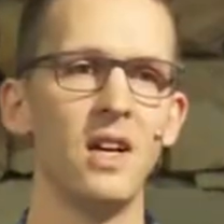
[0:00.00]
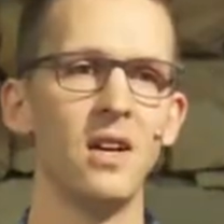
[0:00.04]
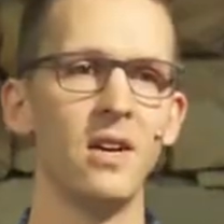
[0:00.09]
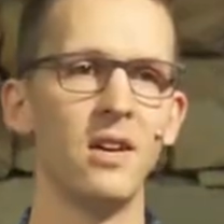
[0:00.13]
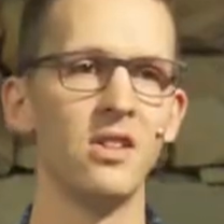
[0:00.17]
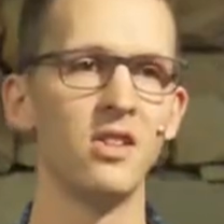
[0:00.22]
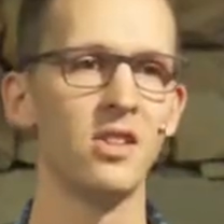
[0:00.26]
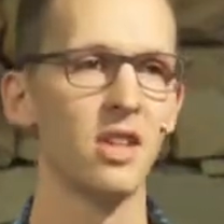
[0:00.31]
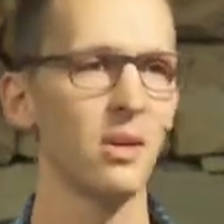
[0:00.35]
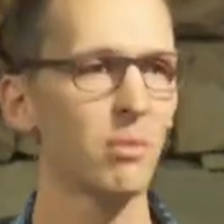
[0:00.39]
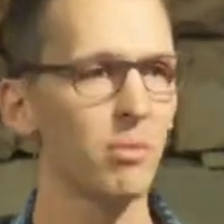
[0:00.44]

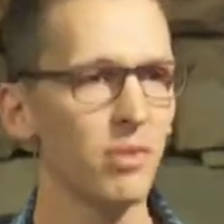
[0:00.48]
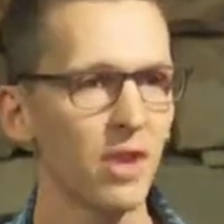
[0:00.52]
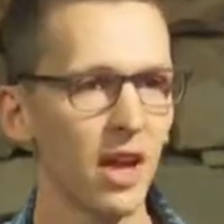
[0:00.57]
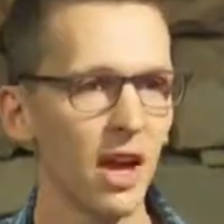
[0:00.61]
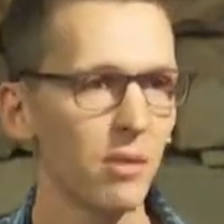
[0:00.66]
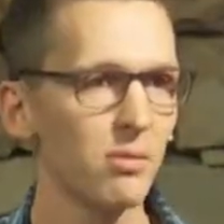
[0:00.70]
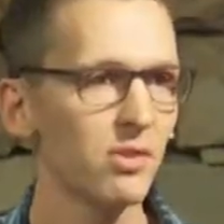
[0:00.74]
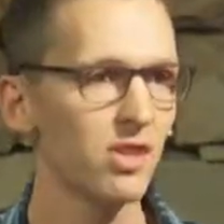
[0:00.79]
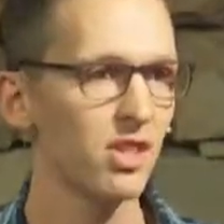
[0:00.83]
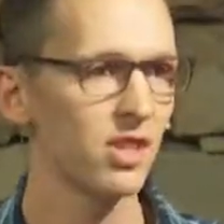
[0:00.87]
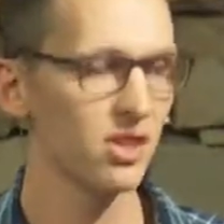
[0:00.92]

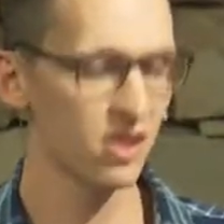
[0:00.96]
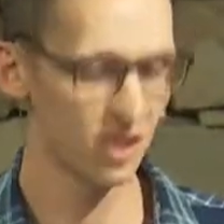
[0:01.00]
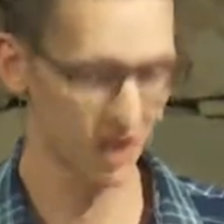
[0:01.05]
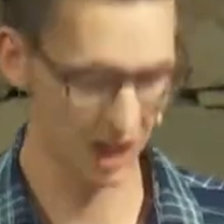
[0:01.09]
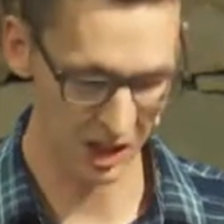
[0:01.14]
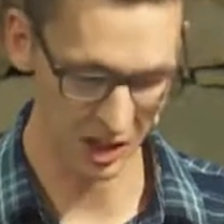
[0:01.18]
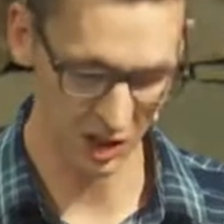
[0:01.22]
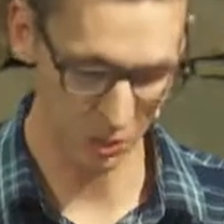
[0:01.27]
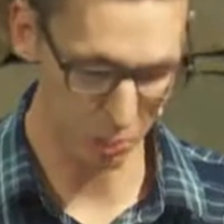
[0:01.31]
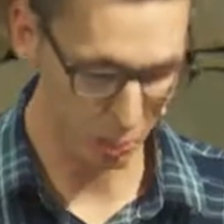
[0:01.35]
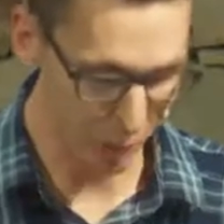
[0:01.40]
Sometimes it's,
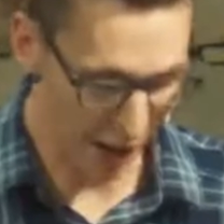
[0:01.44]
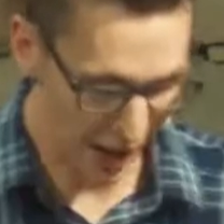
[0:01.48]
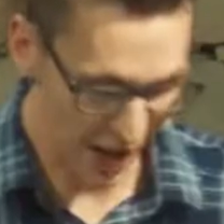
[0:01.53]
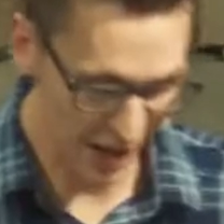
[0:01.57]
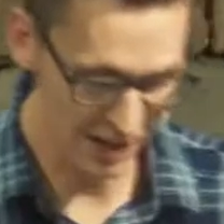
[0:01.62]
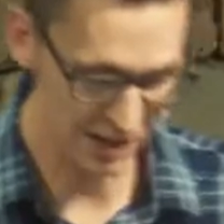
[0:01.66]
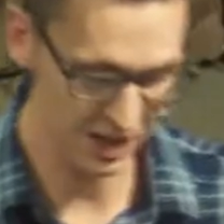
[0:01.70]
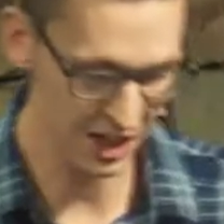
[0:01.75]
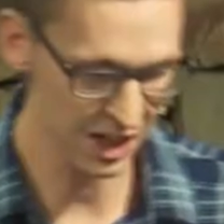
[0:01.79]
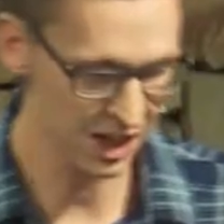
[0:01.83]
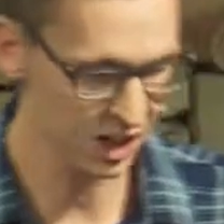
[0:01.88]
it's
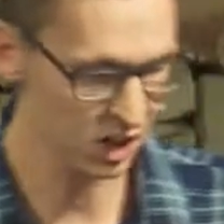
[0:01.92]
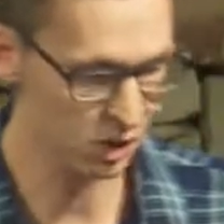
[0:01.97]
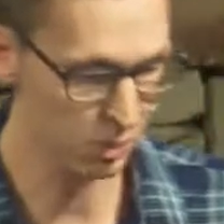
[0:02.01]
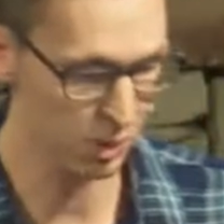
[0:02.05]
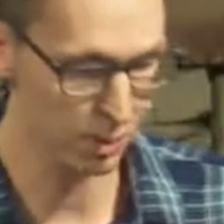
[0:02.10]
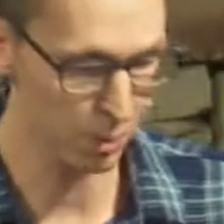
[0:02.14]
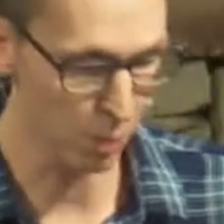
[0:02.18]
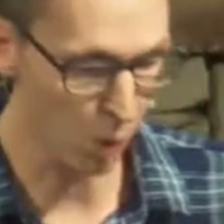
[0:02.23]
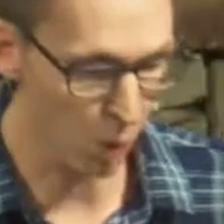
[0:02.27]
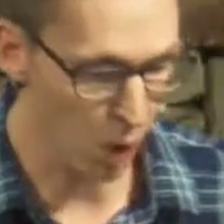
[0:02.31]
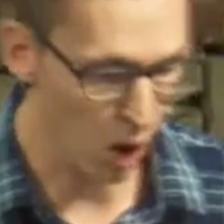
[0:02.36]
bad things,
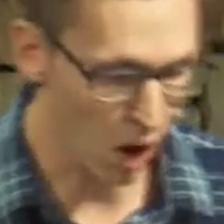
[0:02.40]
but more